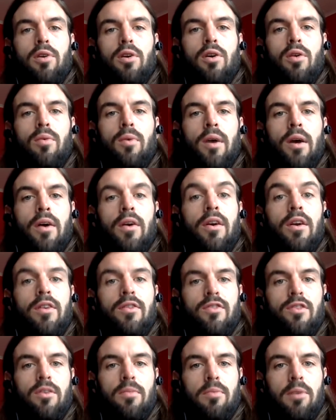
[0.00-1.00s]
bring
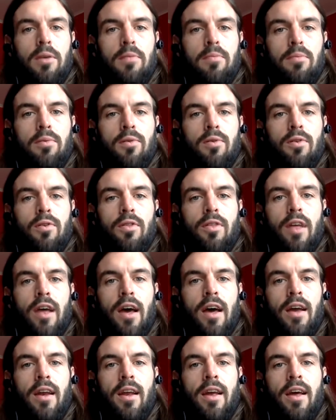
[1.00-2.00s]
awareness to people
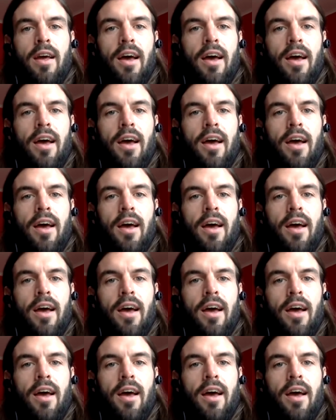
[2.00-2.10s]
that